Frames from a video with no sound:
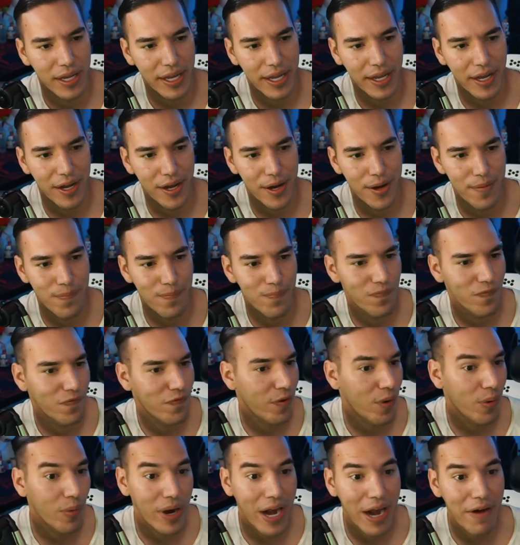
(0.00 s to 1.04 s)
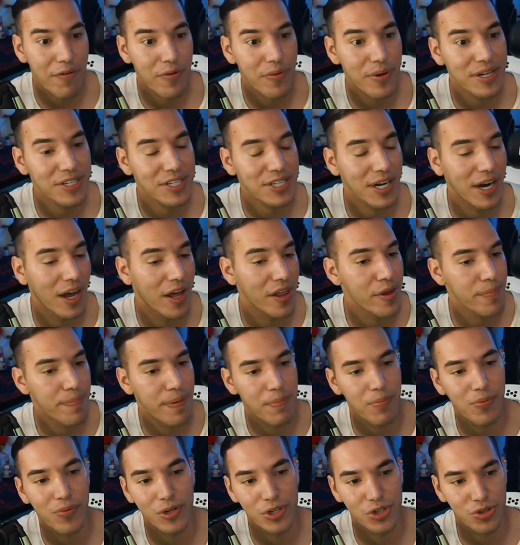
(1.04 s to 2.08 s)
For whatever reason, other
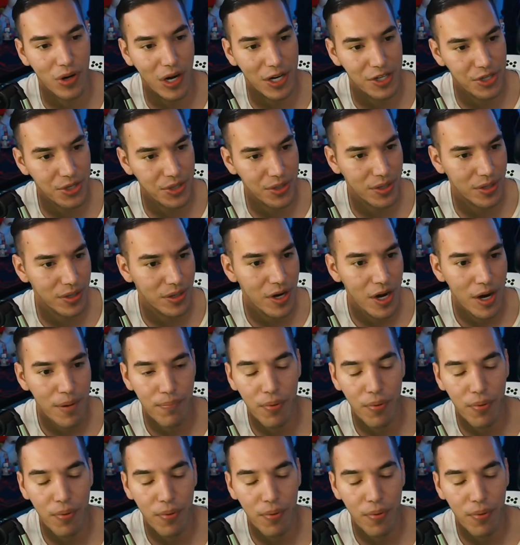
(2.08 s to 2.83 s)
people were drawn to her,